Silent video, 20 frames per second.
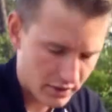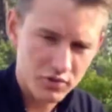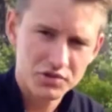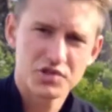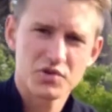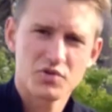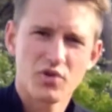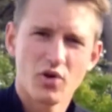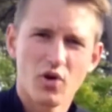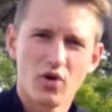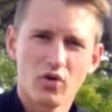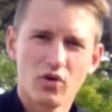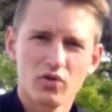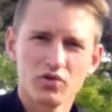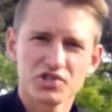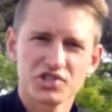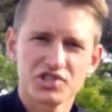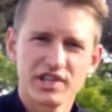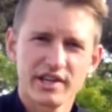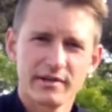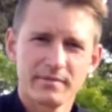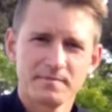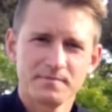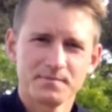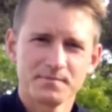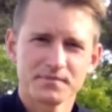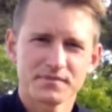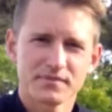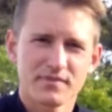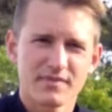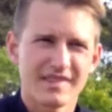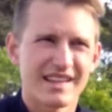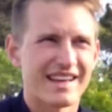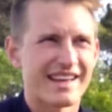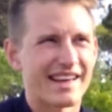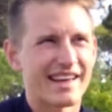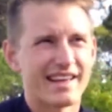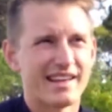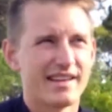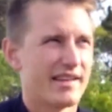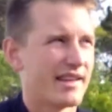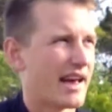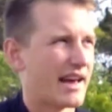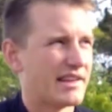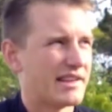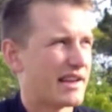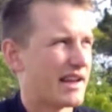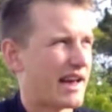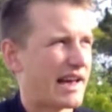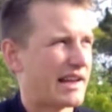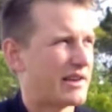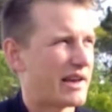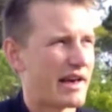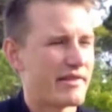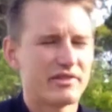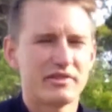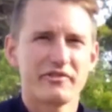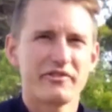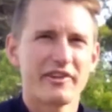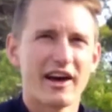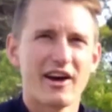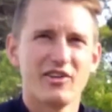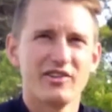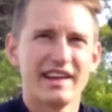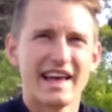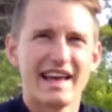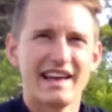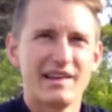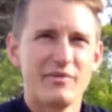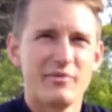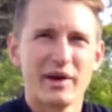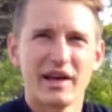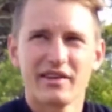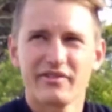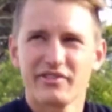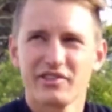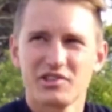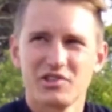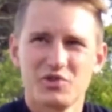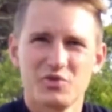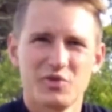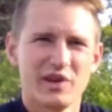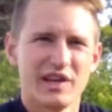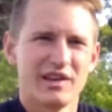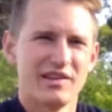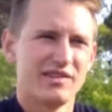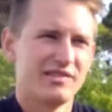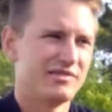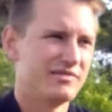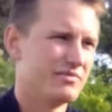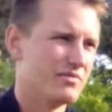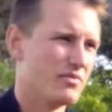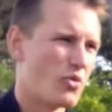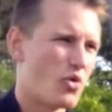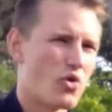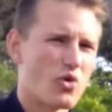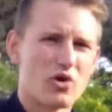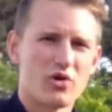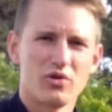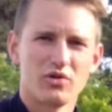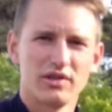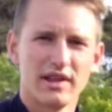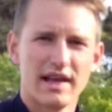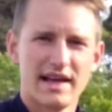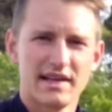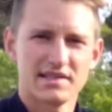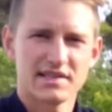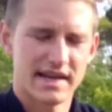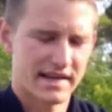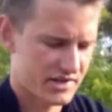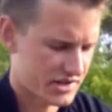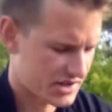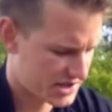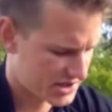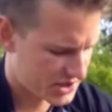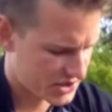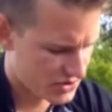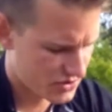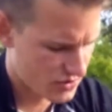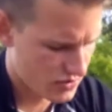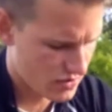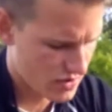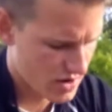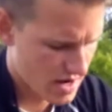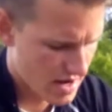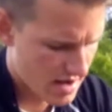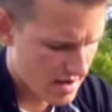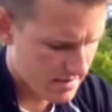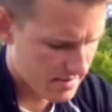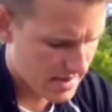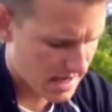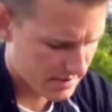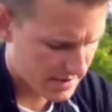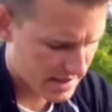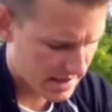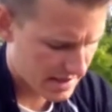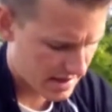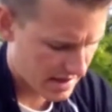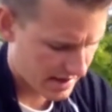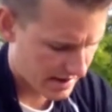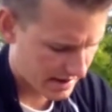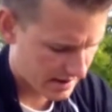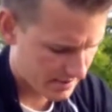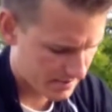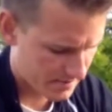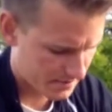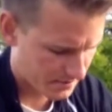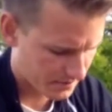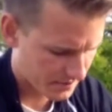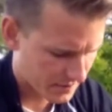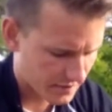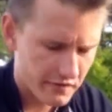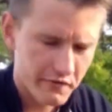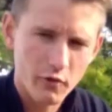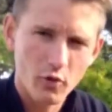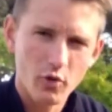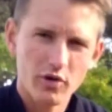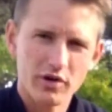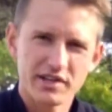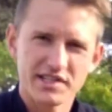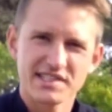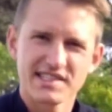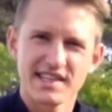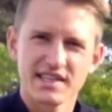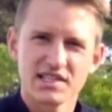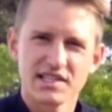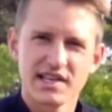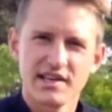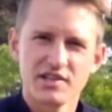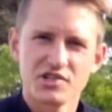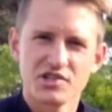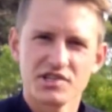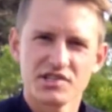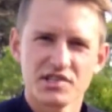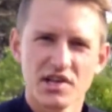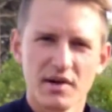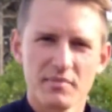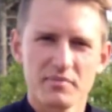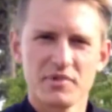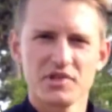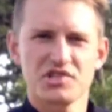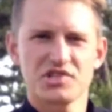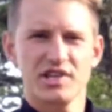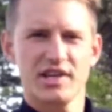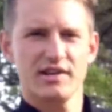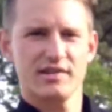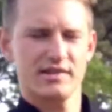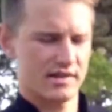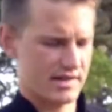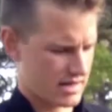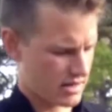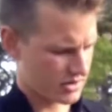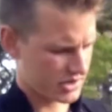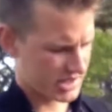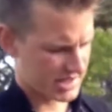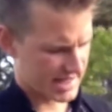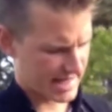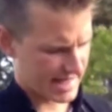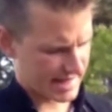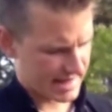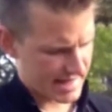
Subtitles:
don't do the whole shin. I haven't found any benefit to doing more or less. I just do maybe 4 to 6 inches up the shin, you know, just like